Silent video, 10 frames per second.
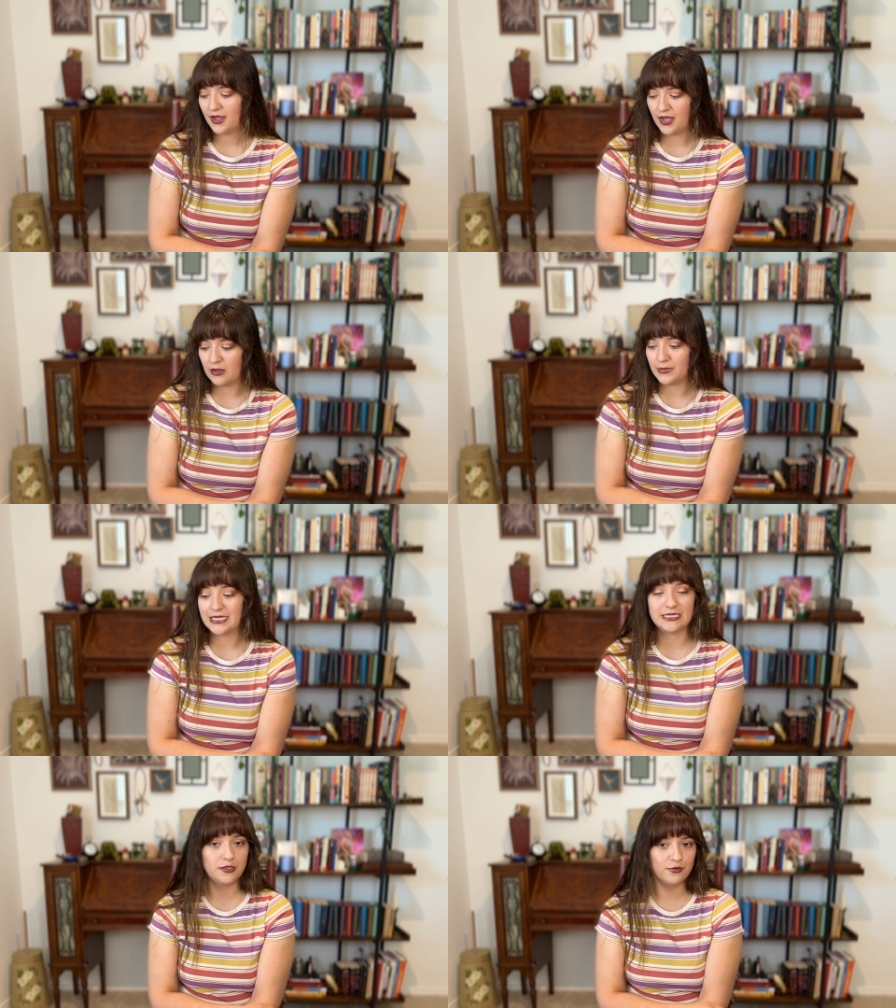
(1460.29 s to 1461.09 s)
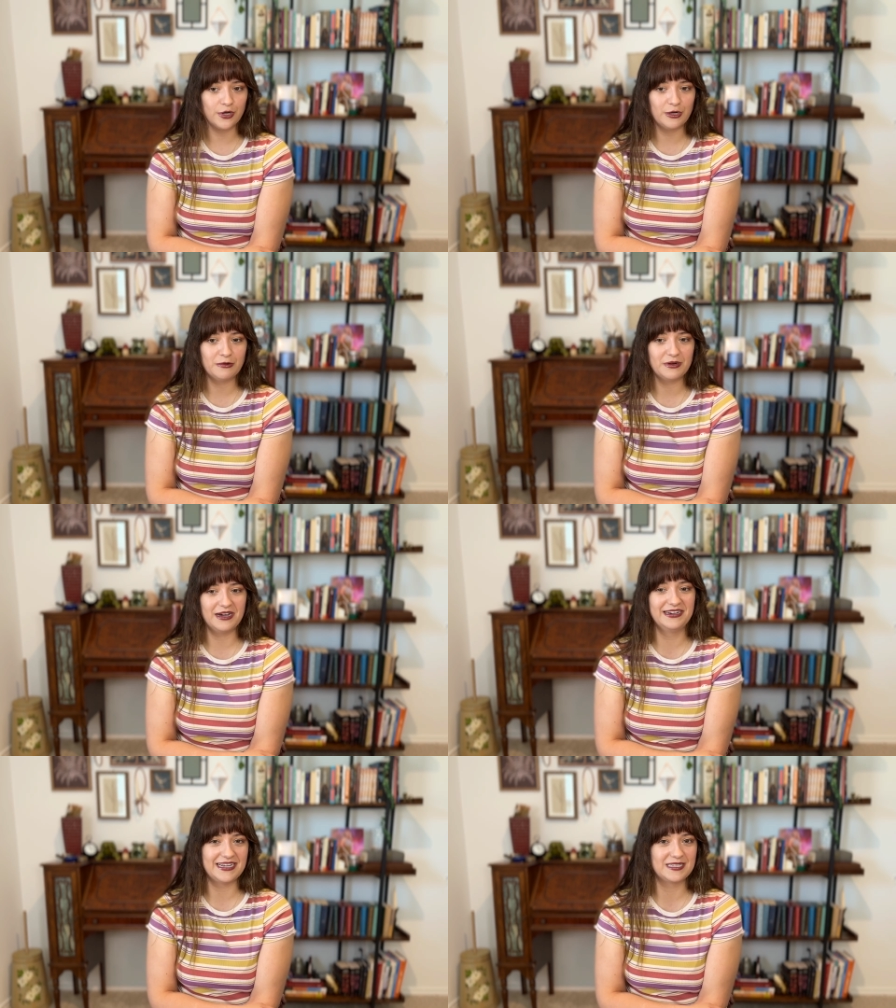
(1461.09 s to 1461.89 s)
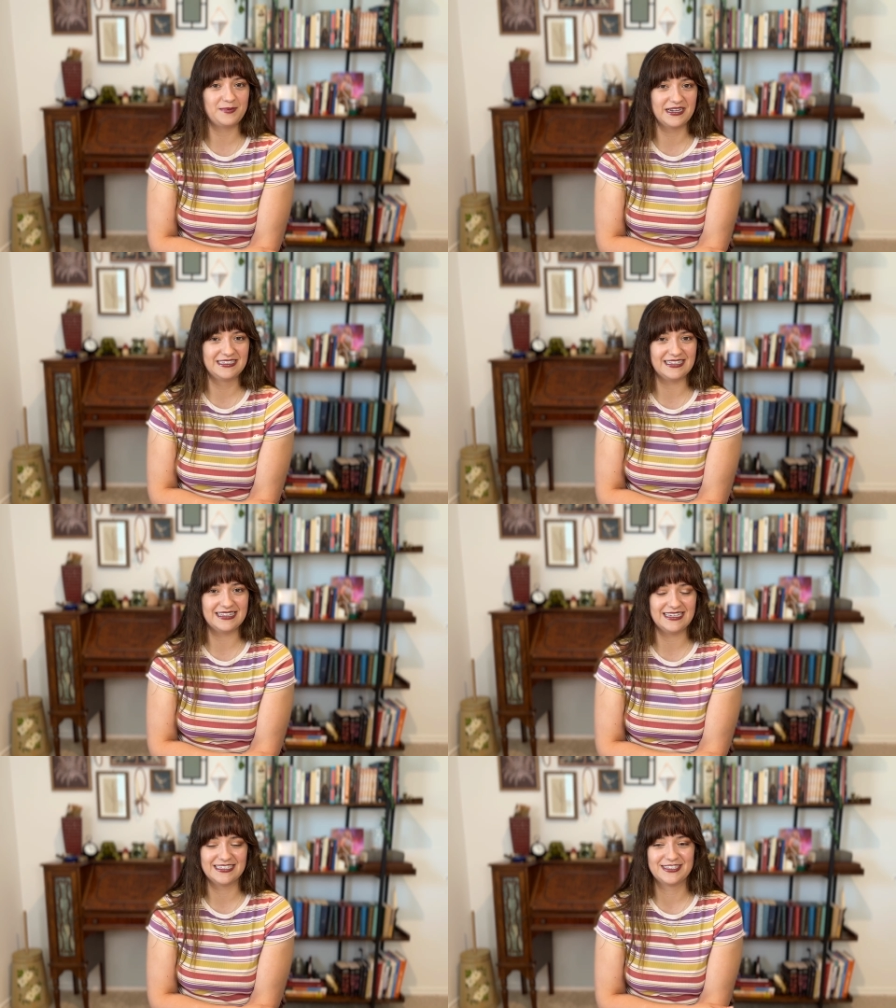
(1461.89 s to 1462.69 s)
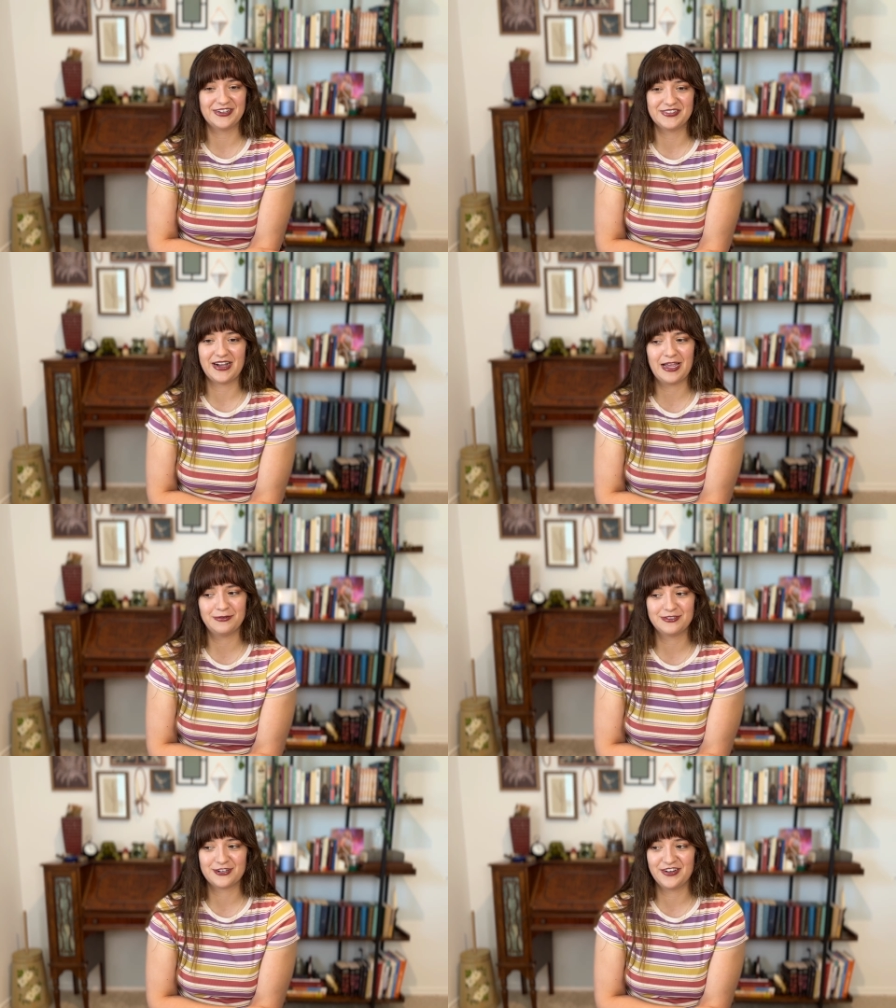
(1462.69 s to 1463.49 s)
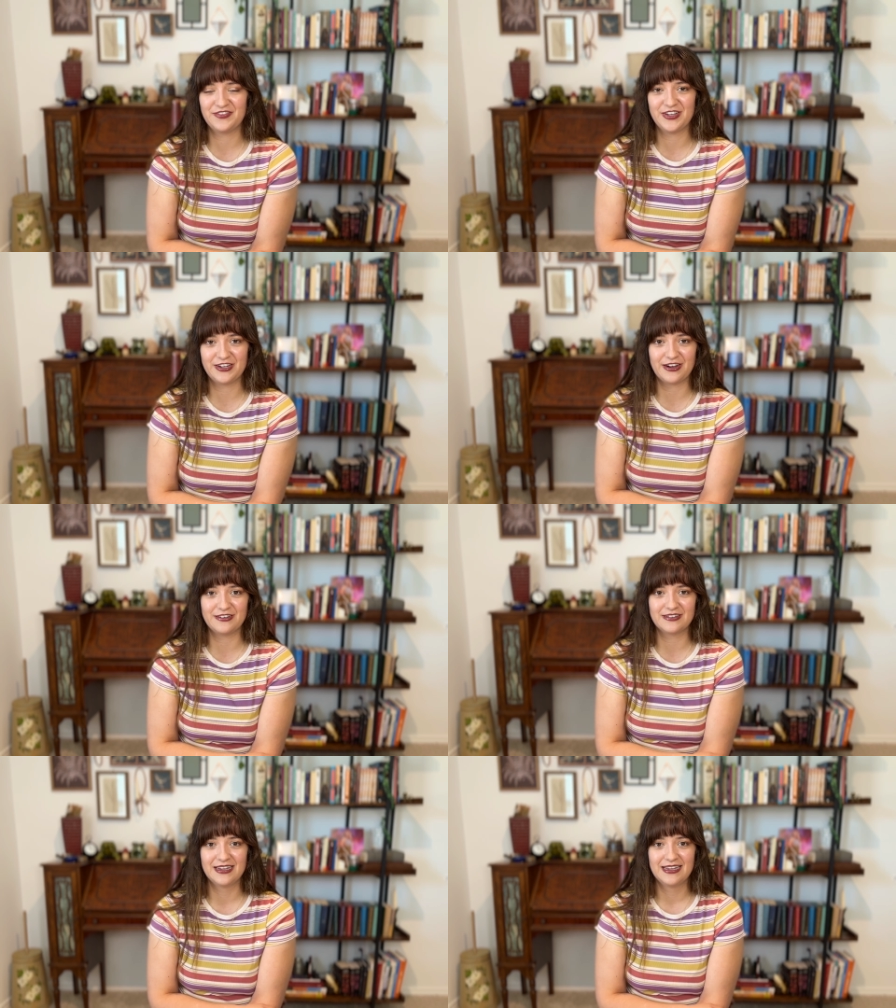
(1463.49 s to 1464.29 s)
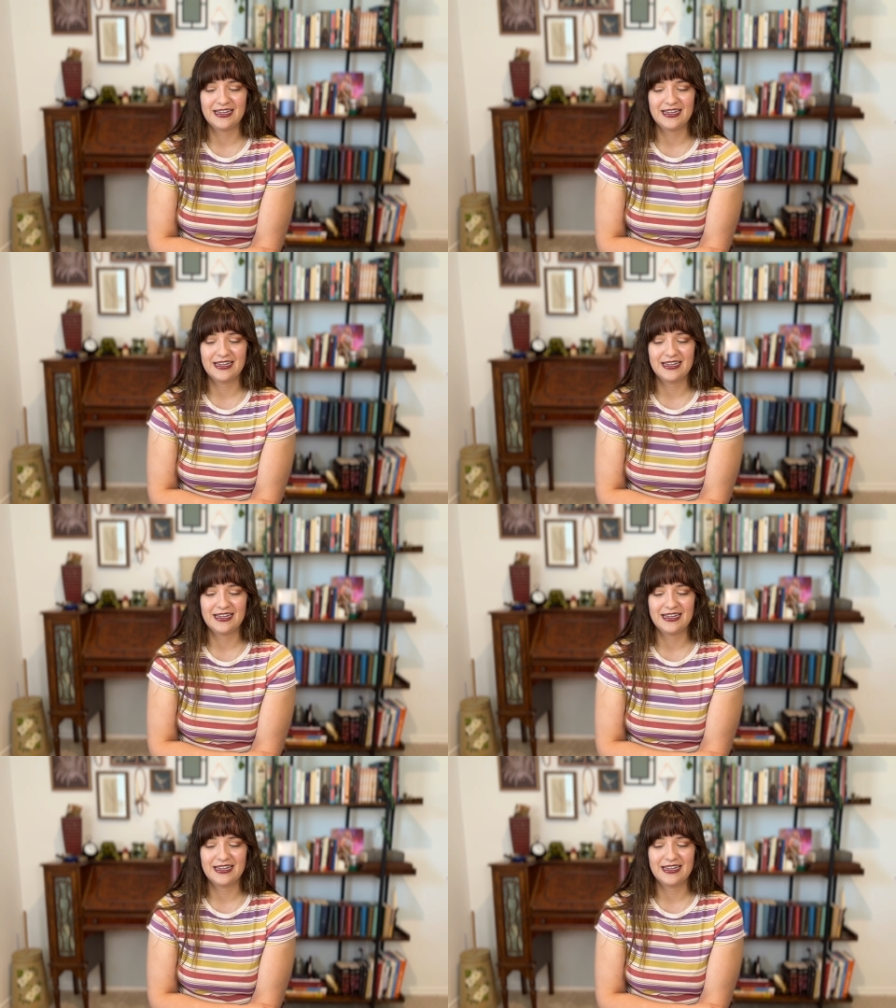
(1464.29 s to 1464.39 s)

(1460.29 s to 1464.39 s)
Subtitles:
It did grow unexpectedly, so I will try and figure out